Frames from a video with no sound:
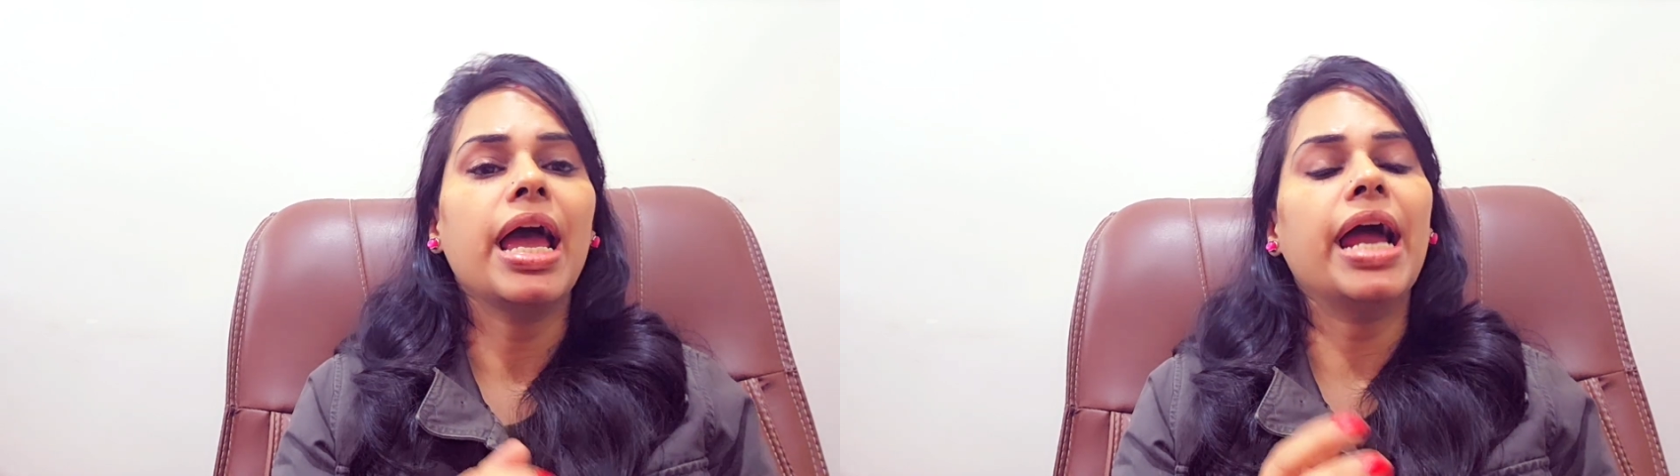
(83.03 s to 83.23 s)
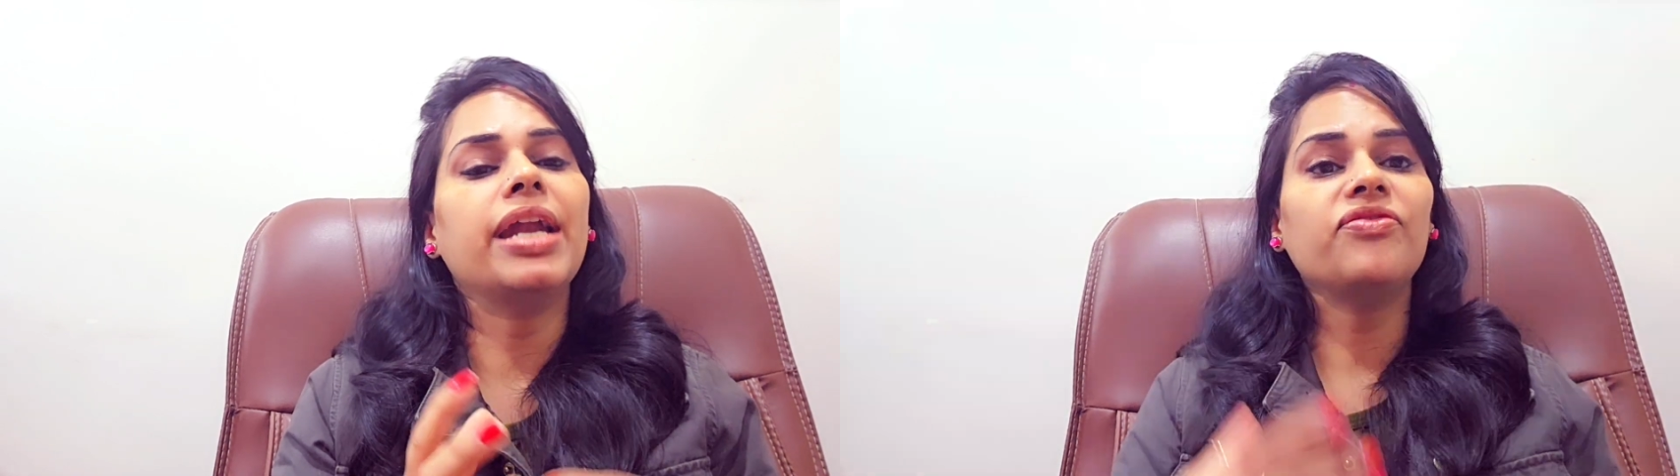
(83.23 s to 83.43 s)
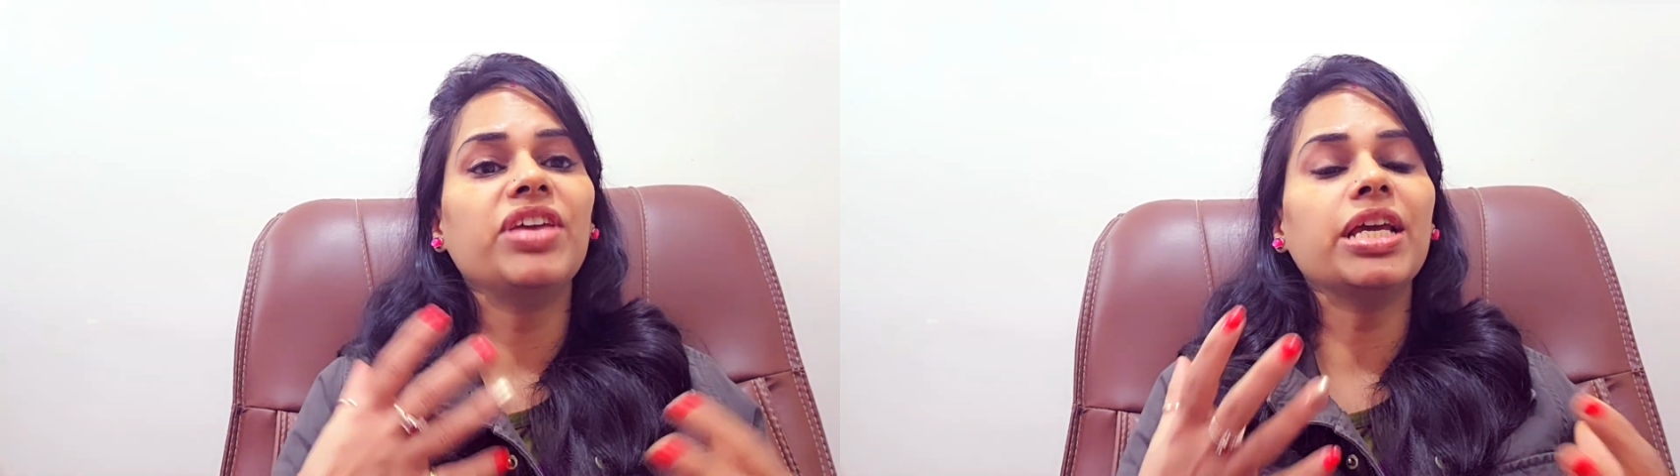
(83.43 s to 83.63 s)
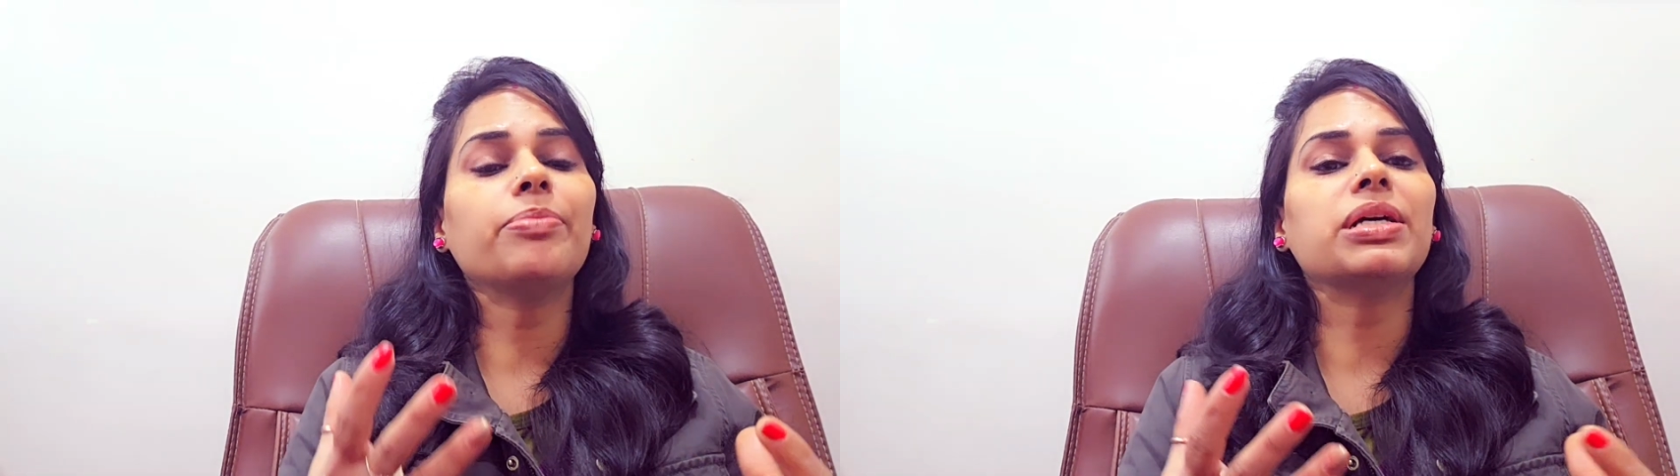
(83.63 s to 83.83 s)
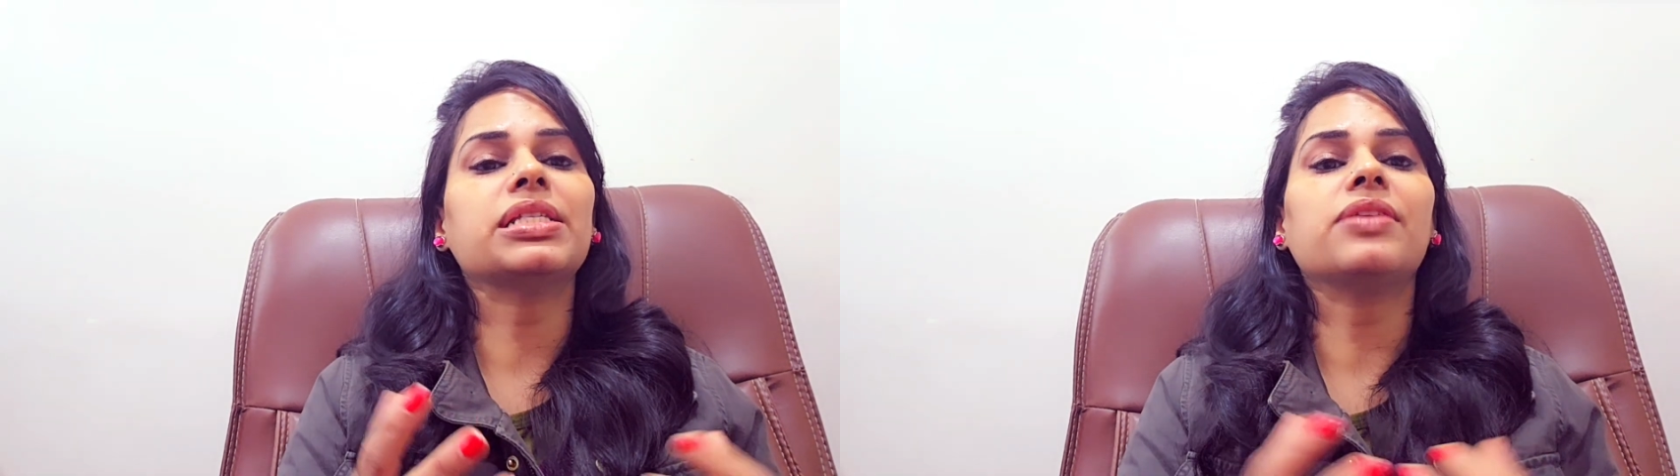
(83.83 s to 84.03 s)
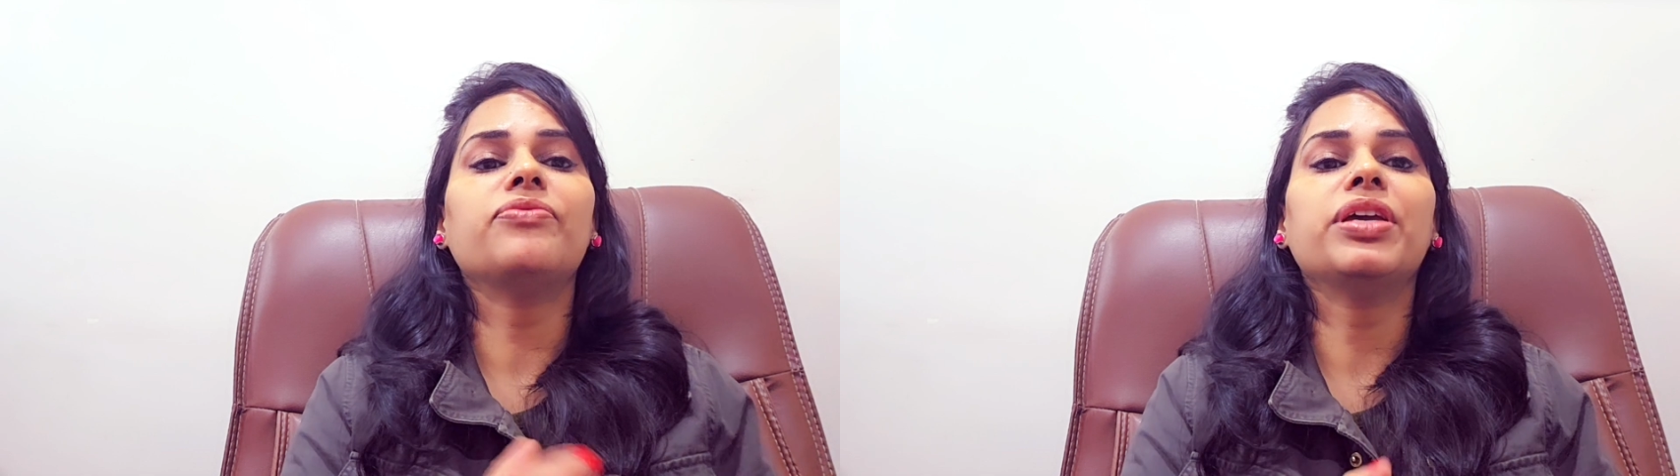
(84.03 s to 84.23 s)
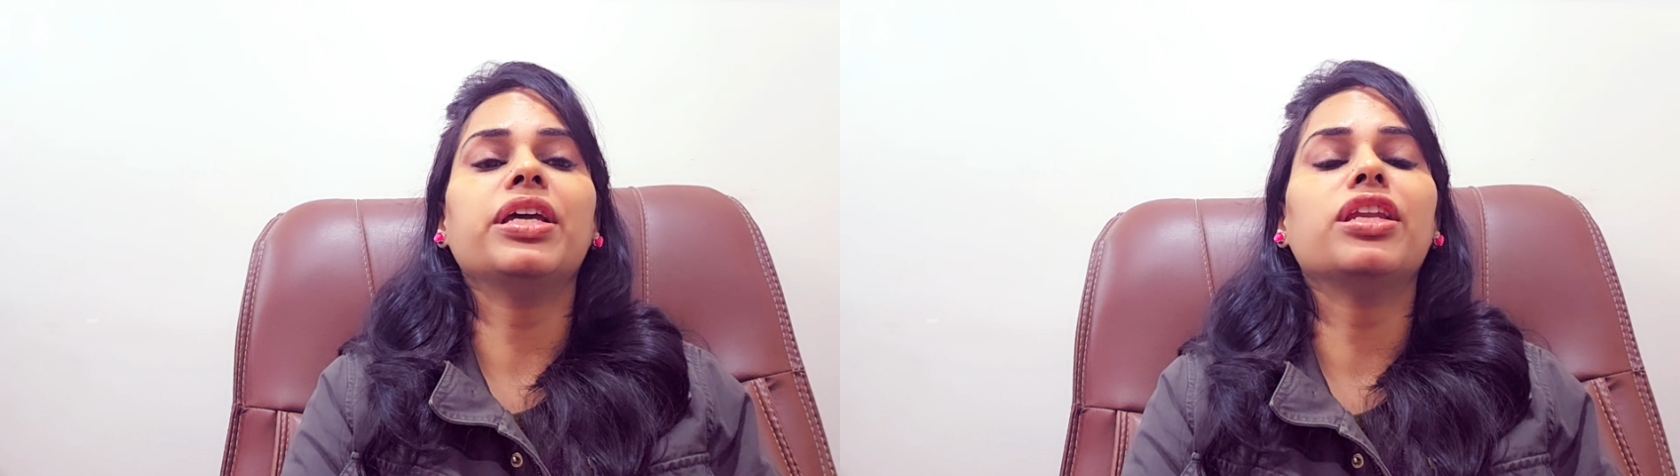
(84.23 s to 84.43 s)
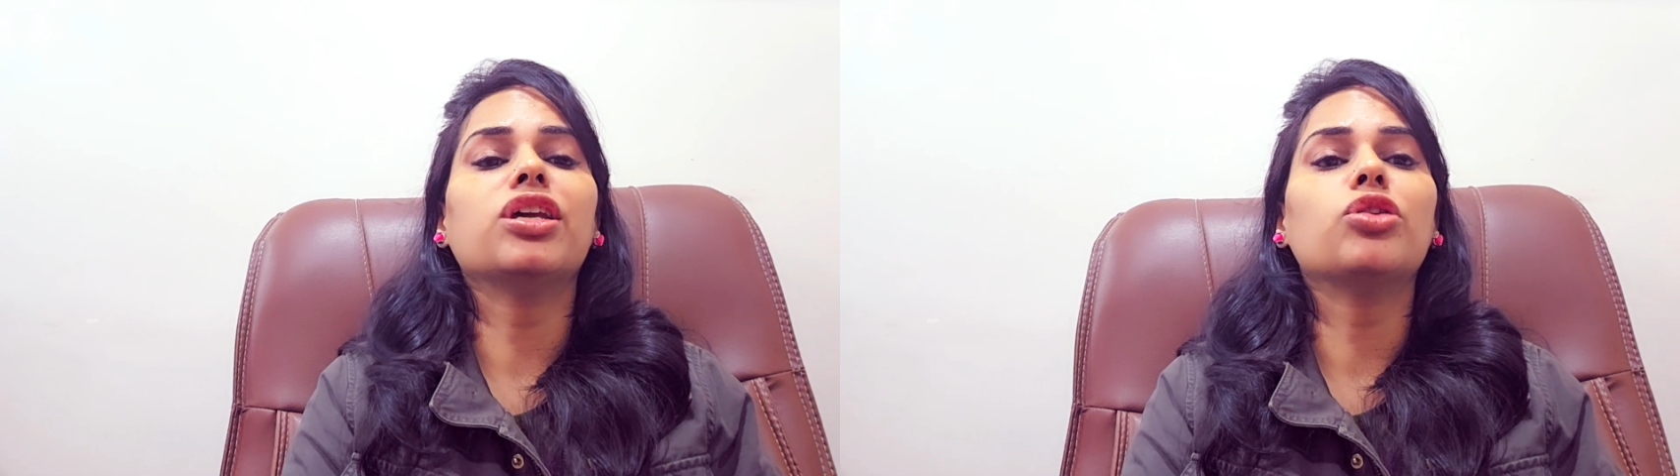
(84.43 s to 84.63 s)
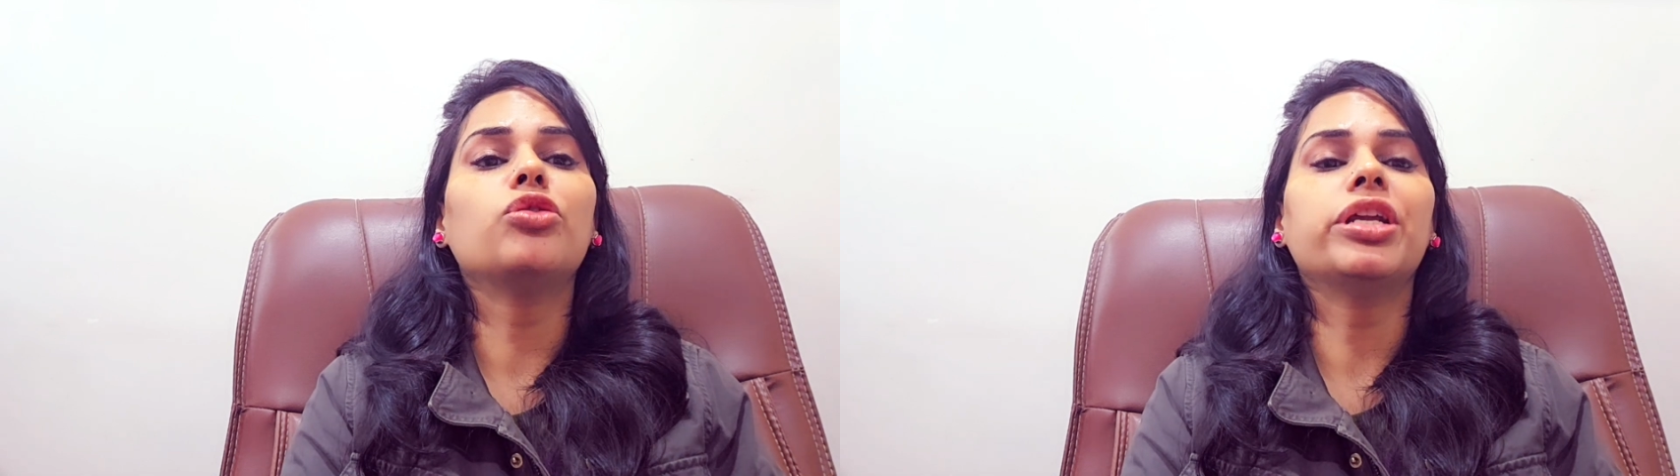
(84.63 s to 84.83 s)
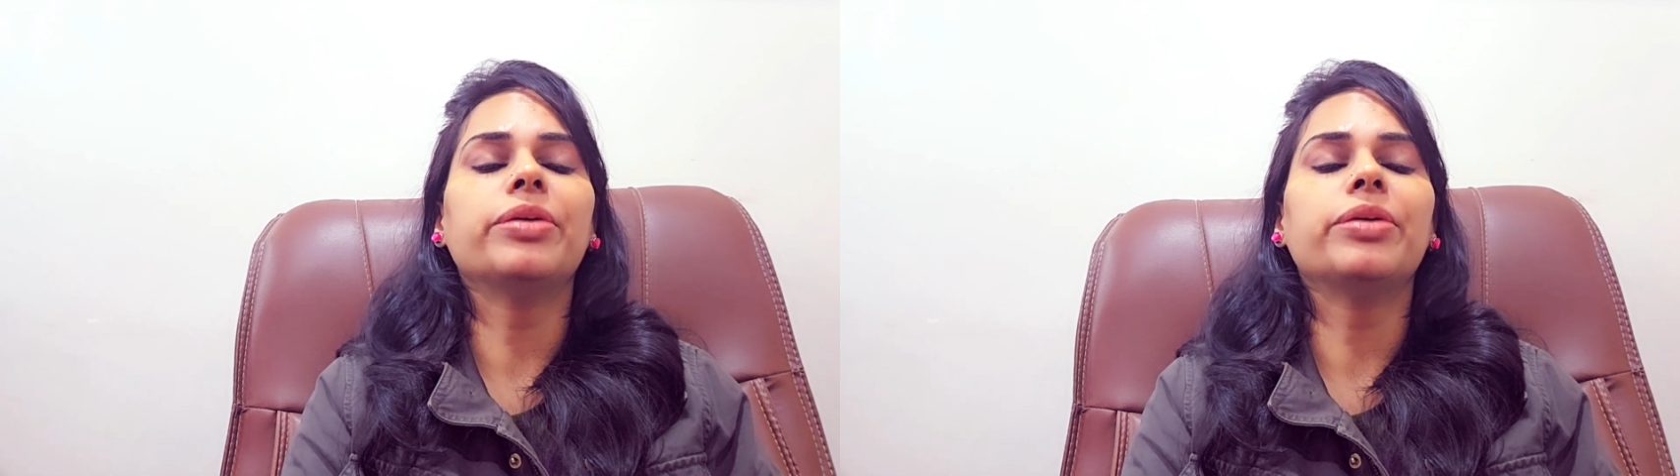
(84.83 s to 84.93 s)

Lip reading: And weak muscle, we include